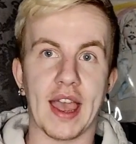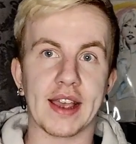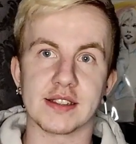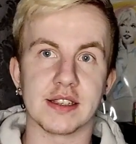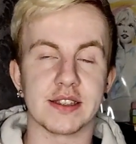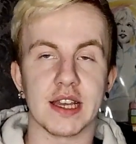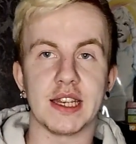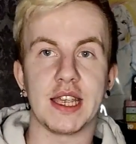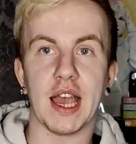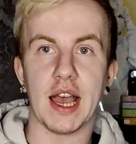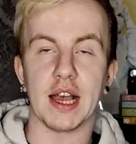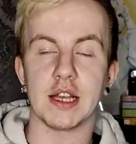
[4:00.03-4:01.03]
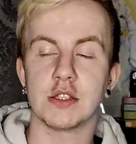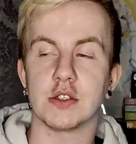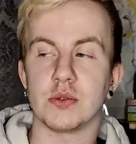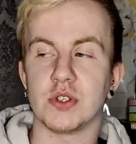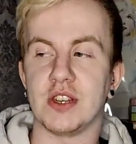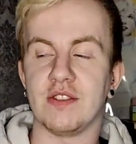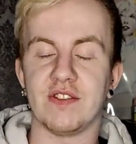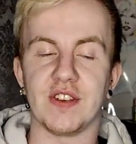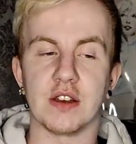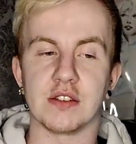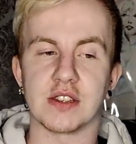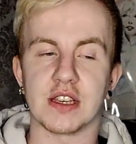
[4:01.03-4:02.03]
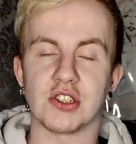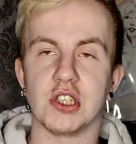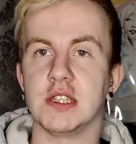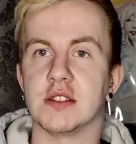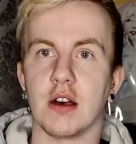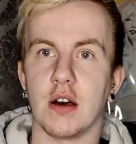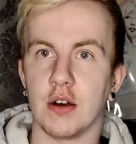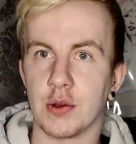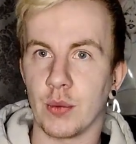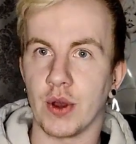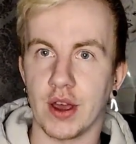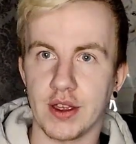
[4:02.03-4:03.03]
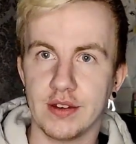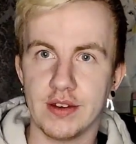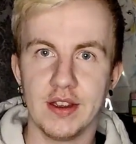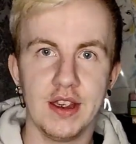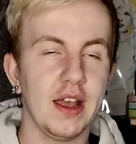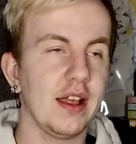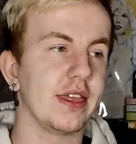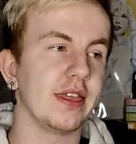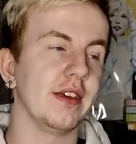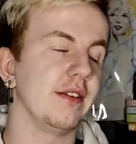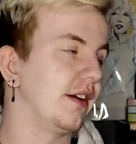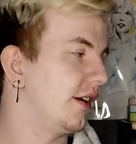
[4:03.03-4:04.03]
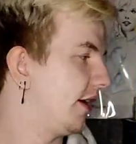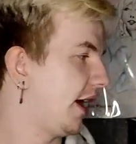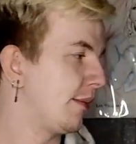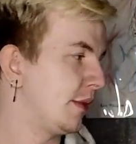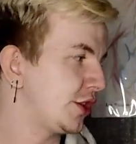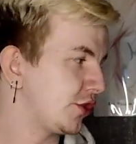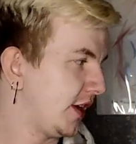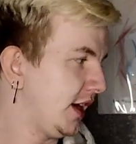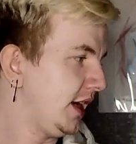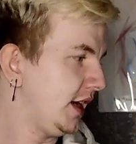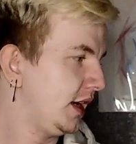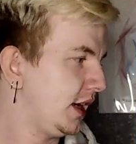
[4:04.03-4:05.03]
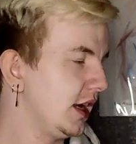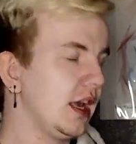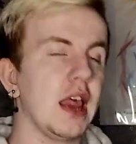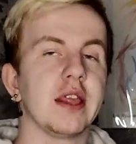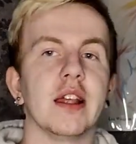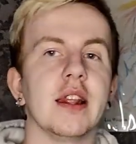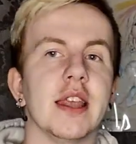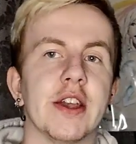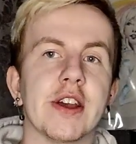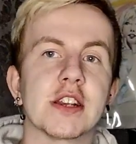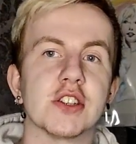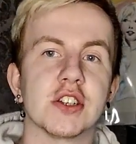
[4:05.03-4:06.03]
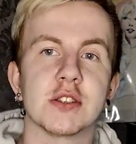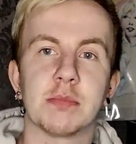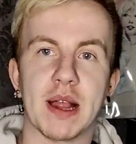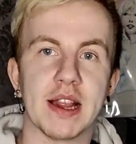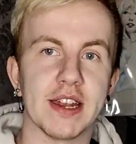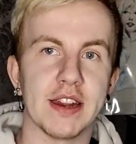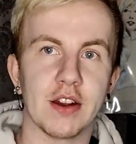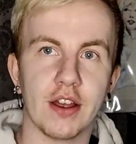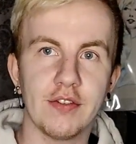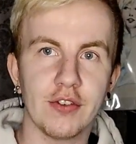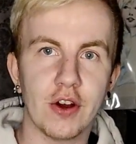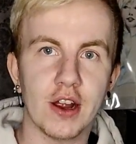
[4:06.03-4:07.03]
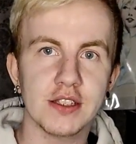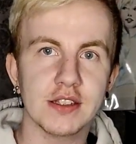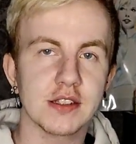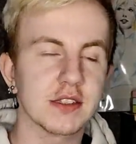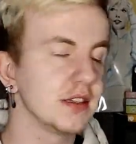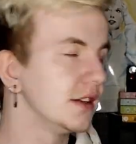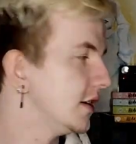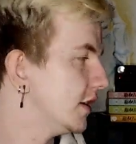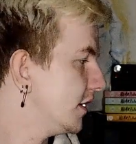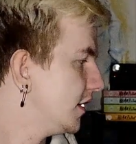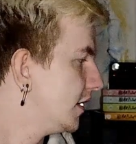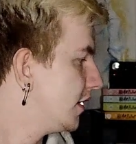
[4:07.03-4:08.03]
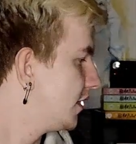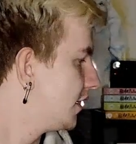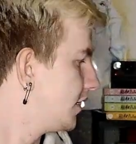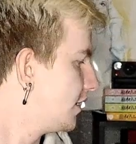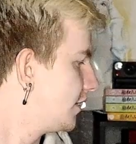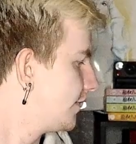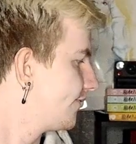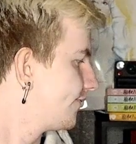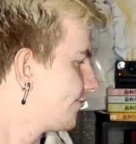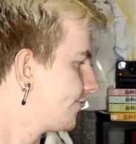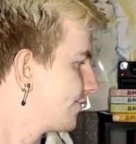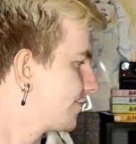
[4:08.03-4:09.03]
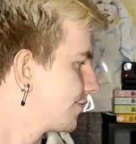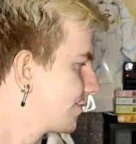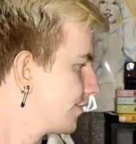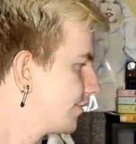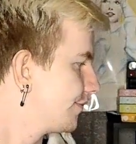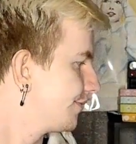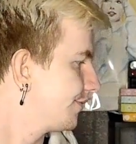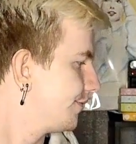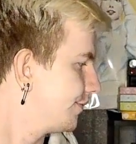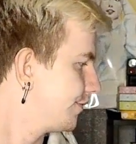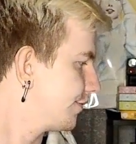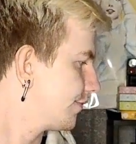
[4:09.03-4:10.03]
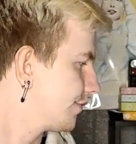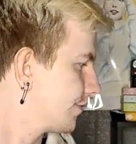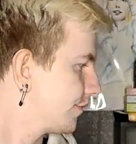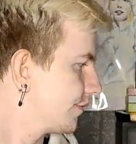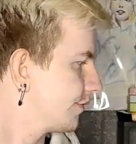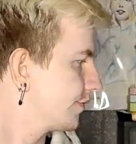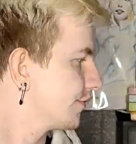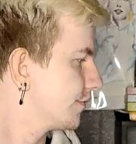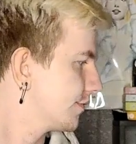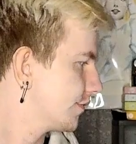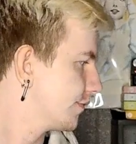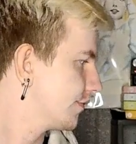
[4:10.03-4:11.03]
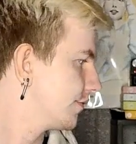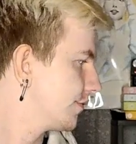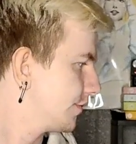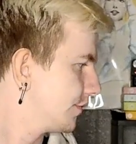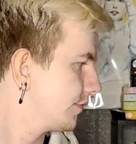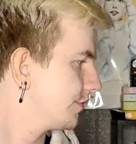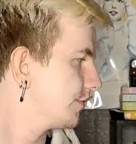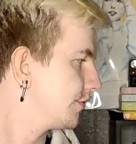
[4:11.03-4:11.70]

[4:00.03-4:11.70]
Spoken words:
the exes that he has, so she feels like she's the odd one out. The imagery, the lyrics are spelling it out for us. She's talented, she's good with kids, she even speaks kindly about.